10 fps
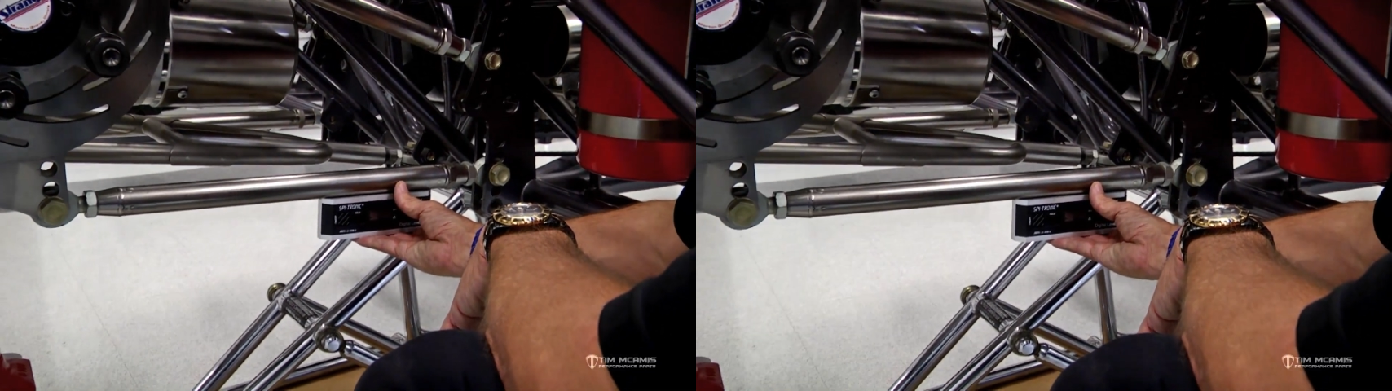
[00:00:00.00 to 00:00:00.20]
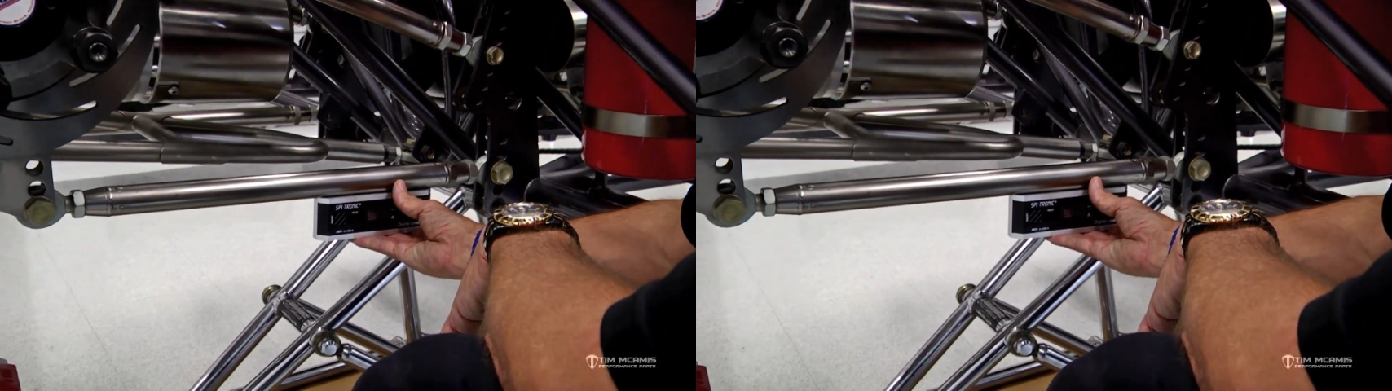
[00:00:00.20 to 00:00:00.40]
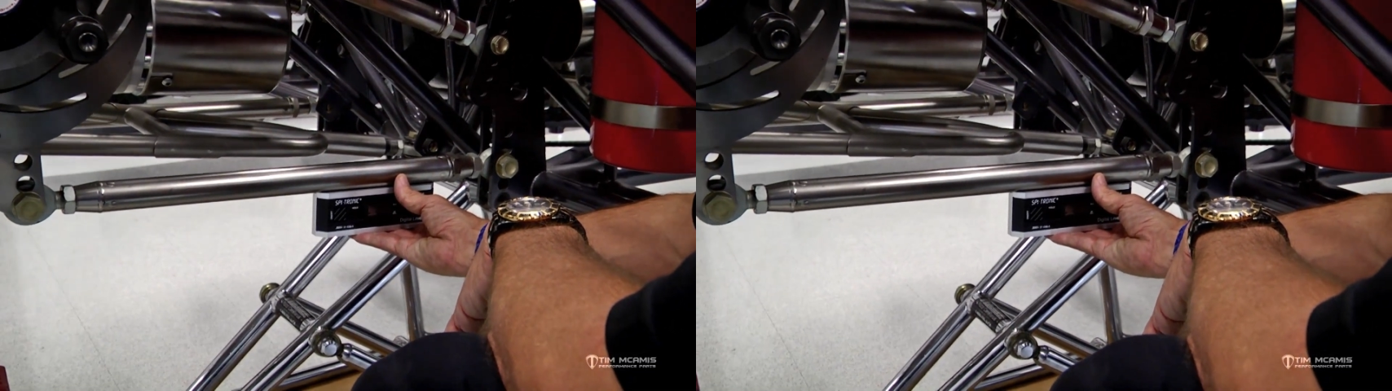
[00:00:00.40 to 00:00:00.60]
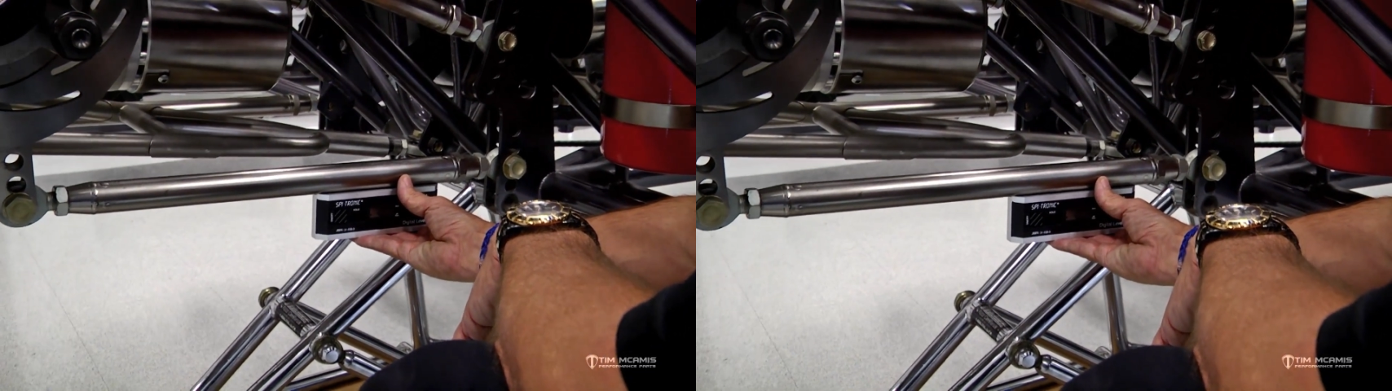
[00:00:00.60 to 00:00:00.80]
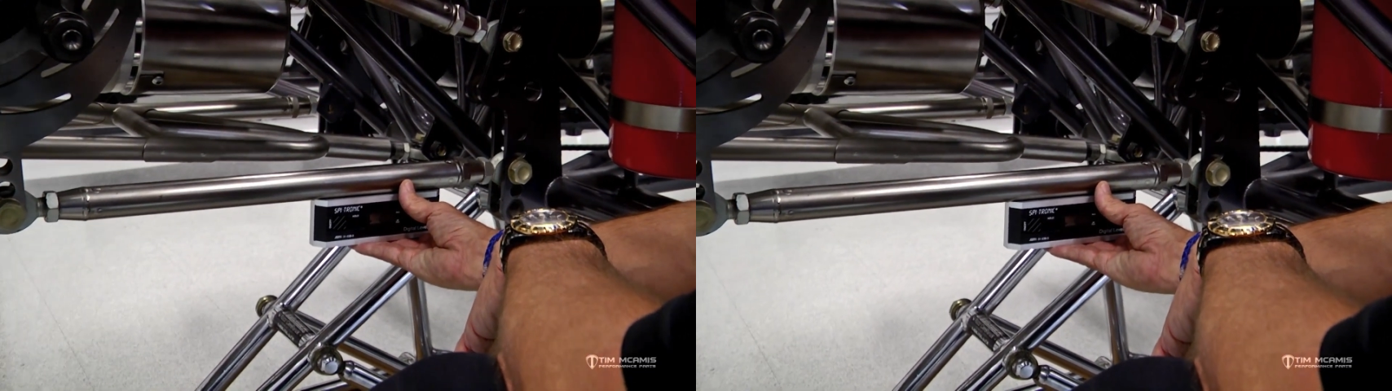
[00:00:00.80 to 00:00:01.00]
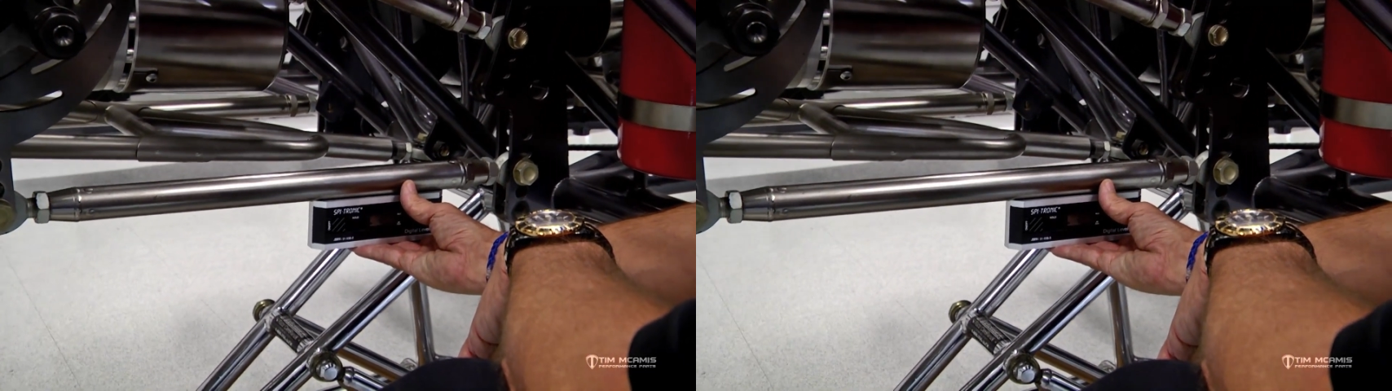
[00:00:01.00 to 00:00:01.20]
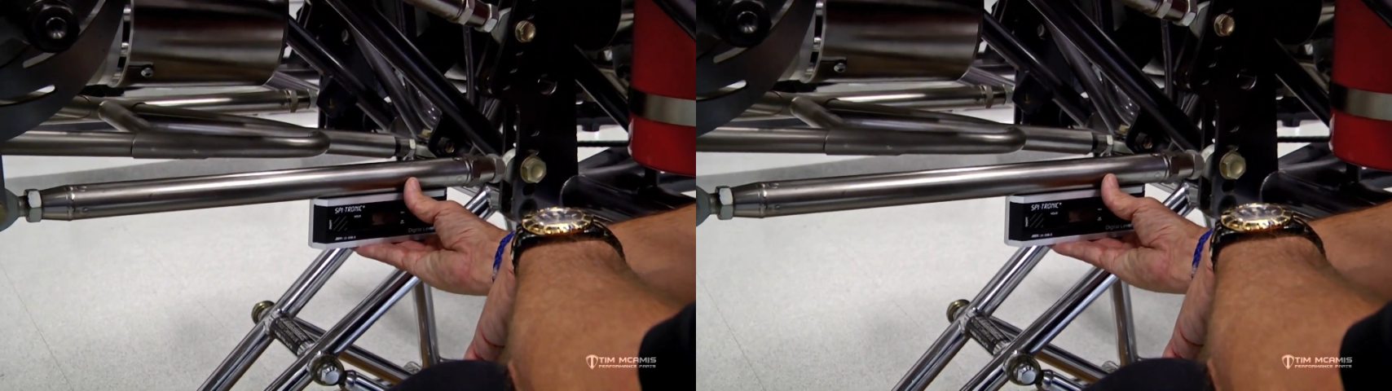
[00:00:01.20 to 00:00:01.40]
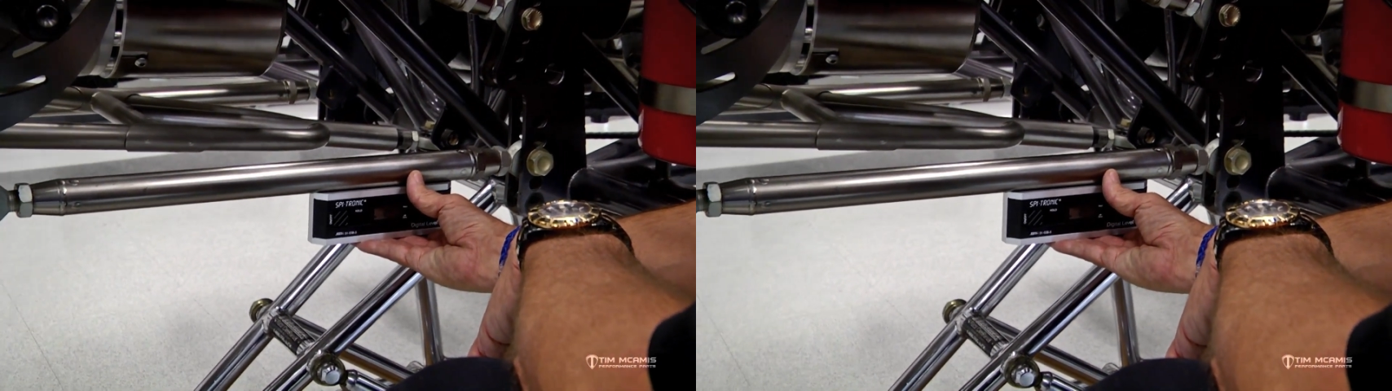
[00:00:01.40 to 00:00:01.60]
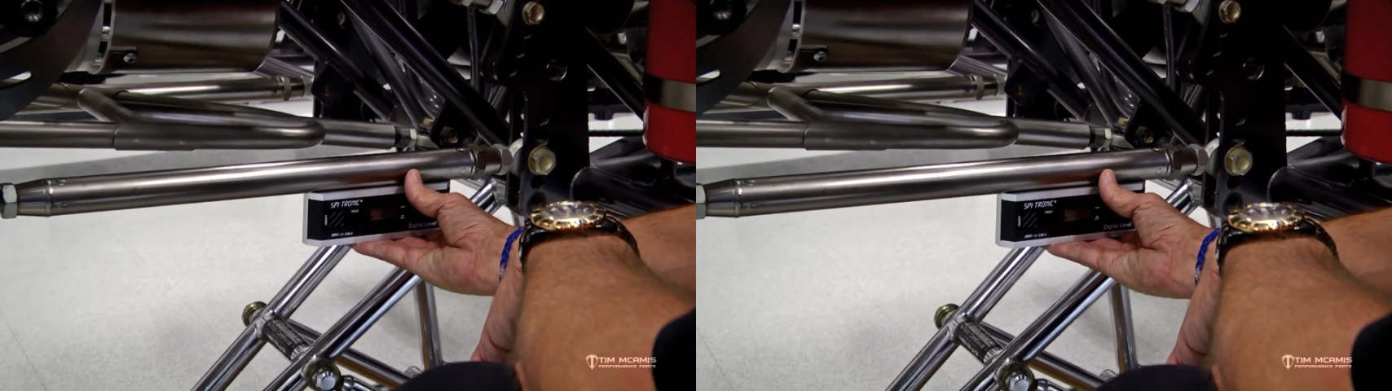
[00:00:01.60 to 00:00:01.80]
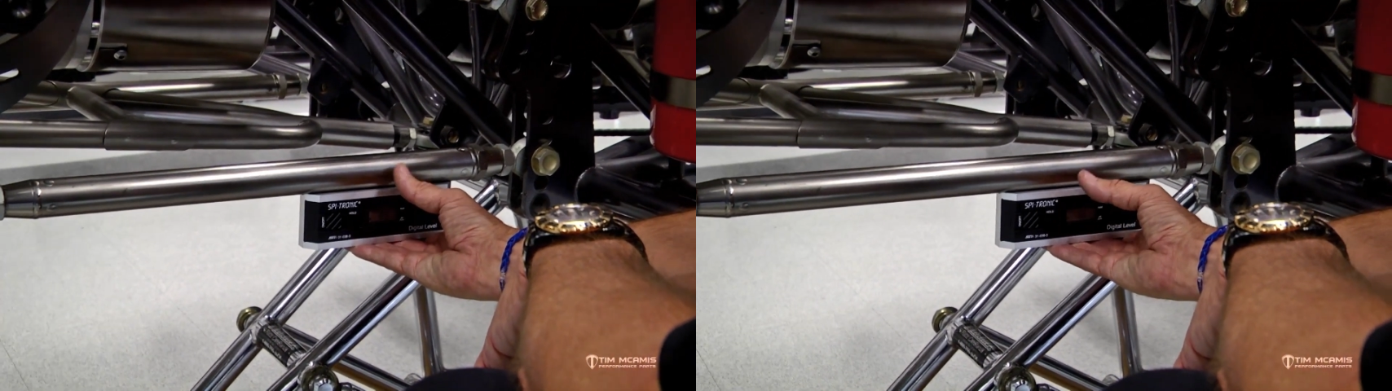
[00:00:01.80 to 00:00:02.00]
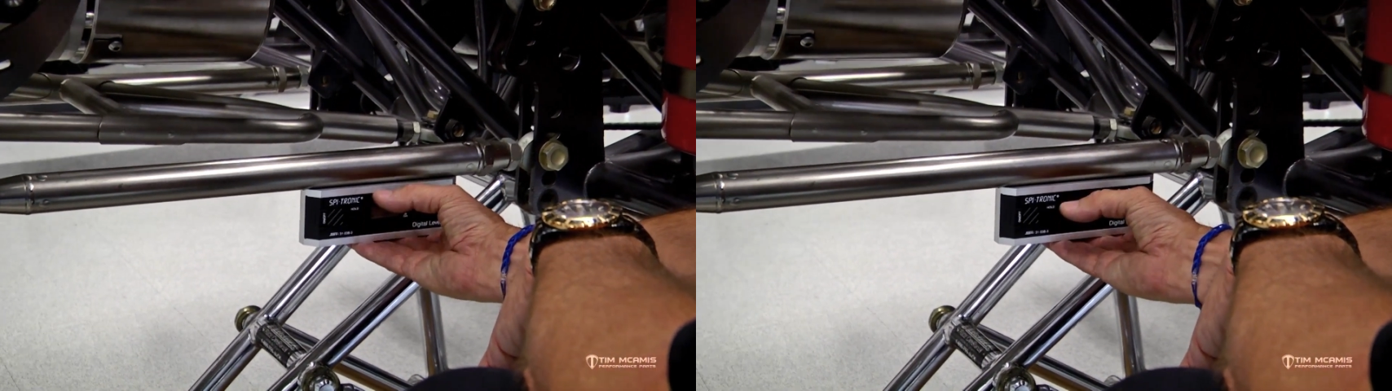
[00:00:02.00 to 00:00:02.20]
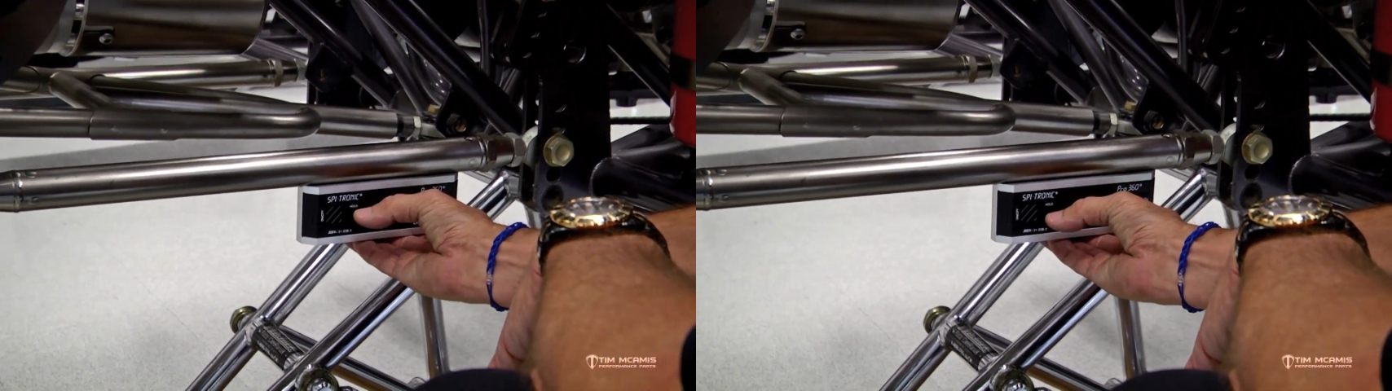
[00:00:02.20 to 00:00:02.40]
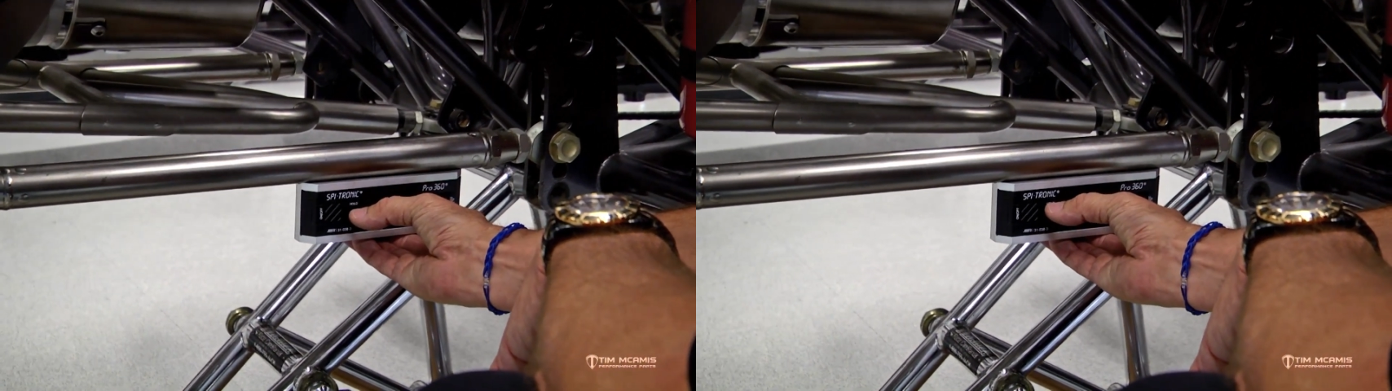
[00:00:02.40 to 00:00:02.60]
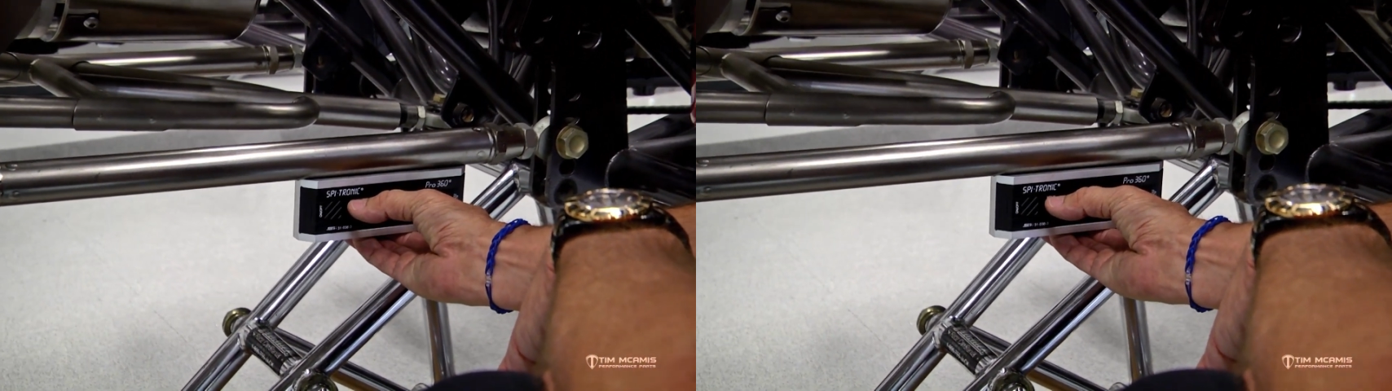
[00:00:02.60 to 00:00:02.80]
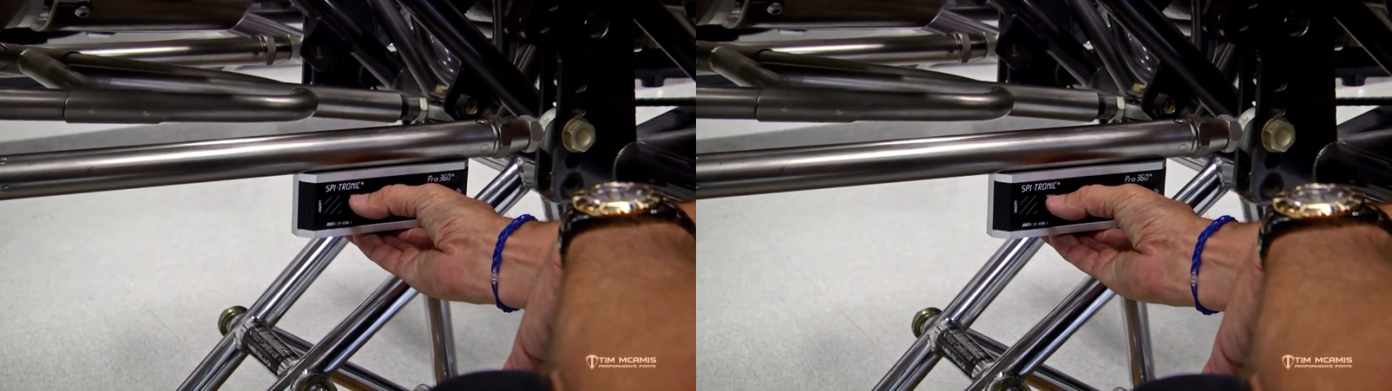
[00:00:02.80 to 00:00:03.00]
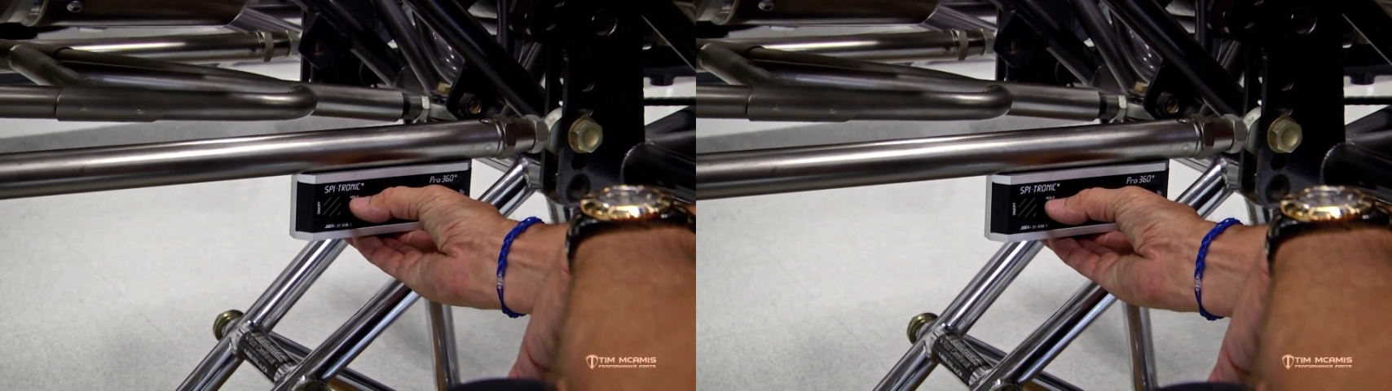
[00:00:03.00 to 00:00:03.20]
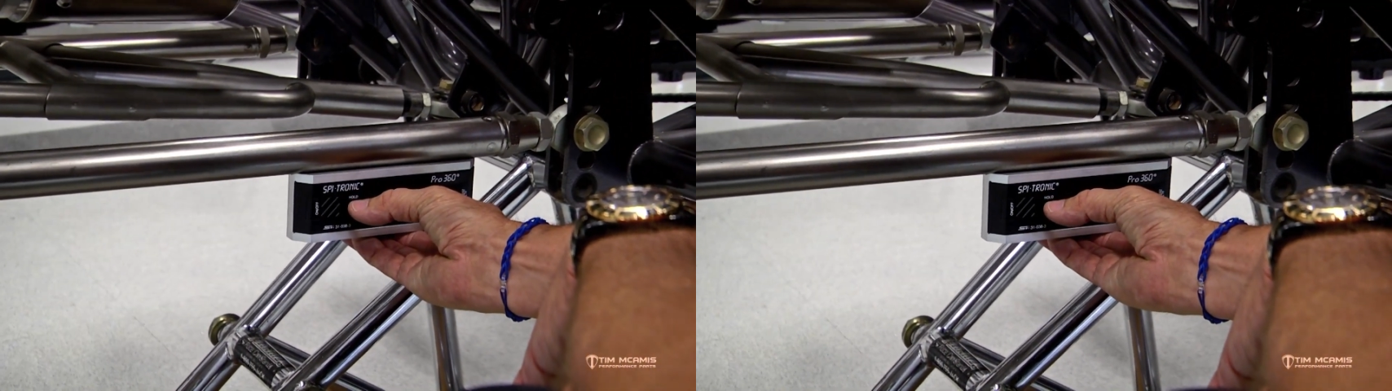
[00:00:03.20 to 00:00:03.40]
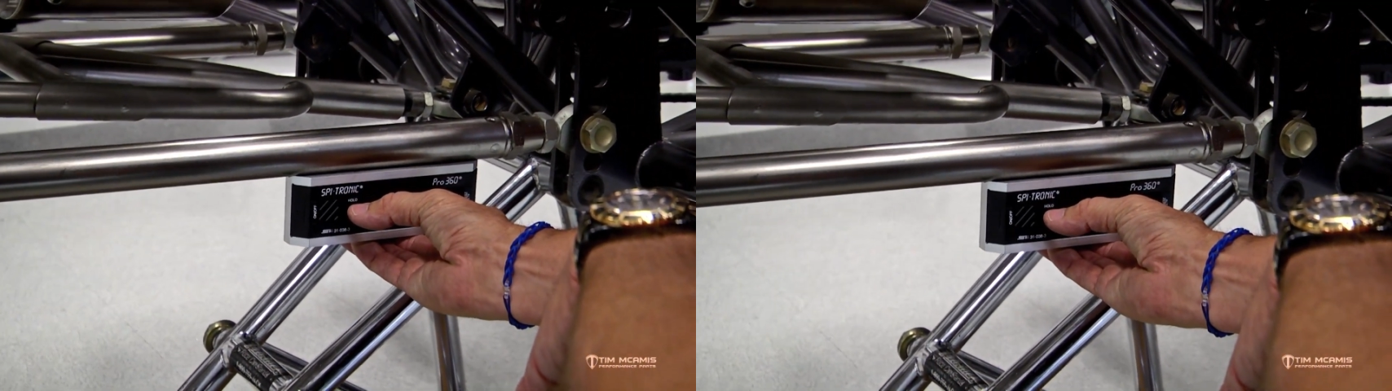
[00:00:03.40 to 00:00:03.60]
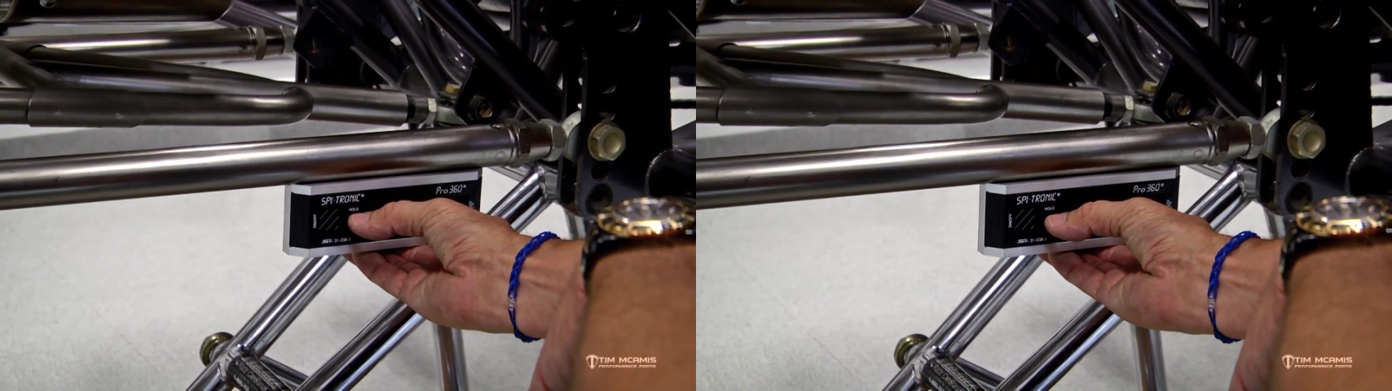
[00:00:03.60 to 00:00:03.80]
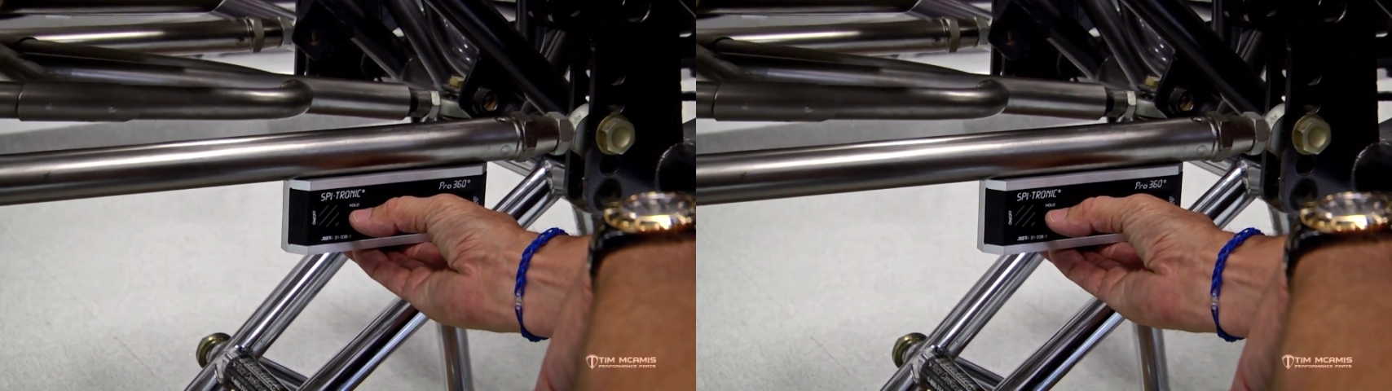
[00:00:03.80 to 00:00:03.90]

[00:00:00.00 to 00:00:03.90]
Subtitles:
[unreadable: no face in view]